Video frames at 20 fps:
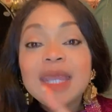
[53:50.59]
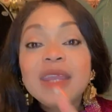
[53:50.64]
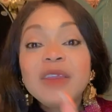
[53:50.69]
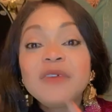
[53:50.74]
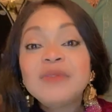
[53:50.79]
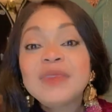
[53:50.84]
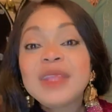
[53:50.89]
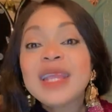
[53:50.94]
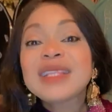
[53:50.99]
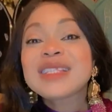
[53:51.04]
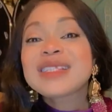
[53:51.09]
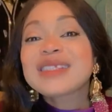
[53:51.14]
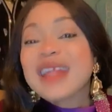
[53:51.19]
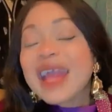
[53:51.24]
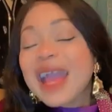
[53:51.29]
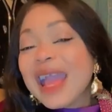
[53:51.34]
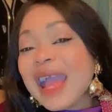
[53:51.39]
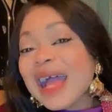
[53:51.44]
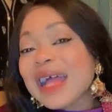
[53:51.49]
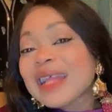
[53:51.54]
If they
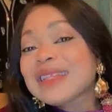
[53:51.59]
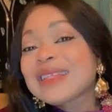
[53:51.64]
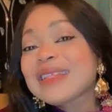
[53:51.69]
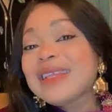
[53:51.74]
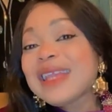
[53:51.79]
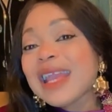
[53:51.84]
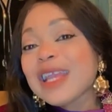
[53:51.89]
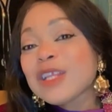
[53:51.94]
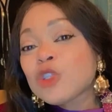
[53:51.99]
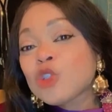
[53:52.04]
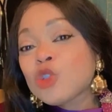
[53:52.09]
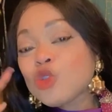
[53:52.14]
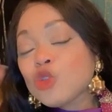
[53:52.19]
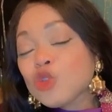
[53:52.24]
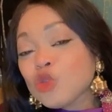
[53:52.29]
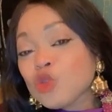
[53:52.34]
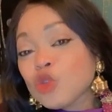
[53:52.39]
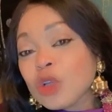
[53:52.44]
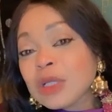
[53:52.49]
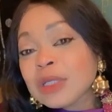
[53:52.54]
try and
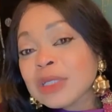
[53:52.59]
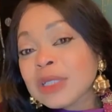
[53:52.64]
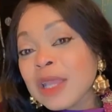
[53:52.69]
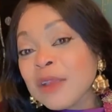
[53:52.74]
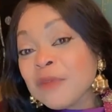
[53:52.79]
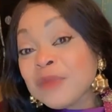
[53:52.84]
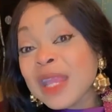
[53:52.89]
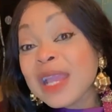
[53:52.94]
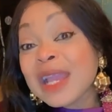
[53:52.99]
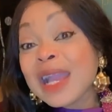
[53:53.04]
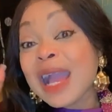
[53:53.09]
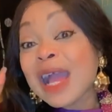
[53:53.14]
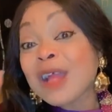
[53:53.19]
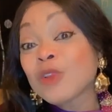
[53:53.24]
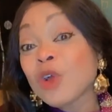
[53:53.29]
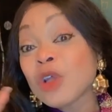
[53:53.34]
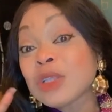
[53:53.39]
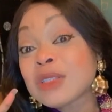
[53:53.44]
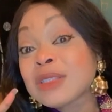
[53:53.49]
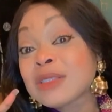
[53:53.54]
get you, if they
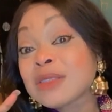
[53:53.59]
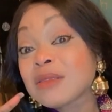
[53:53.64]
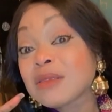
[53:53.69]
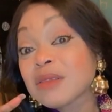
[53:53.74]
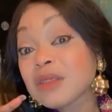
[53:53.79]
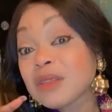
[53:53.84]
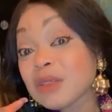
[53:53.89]
cannot